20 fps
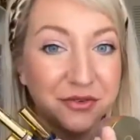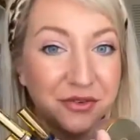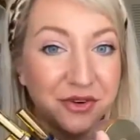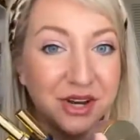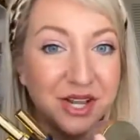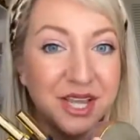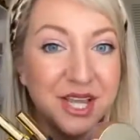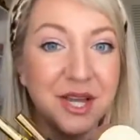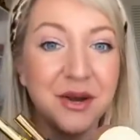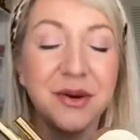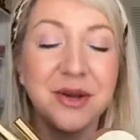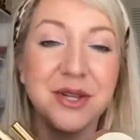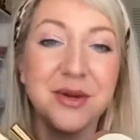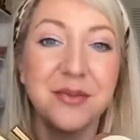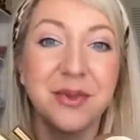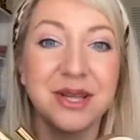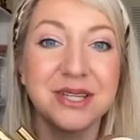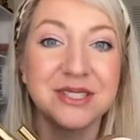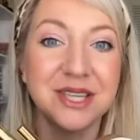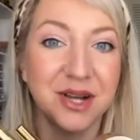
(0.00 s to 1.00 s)
free when
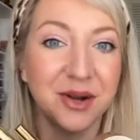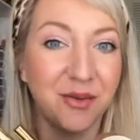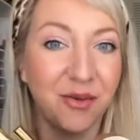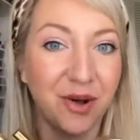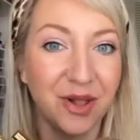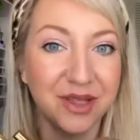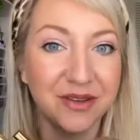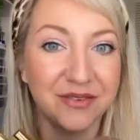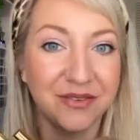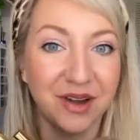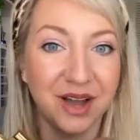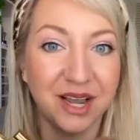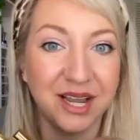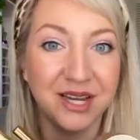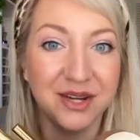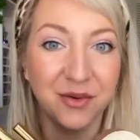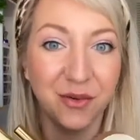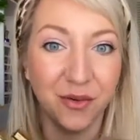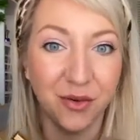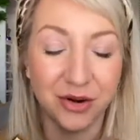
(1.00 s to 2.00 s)
you place that
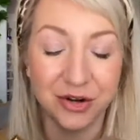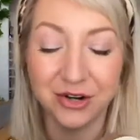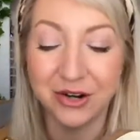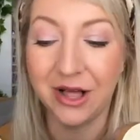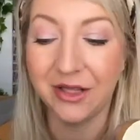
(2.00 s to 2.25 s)
qualifying order.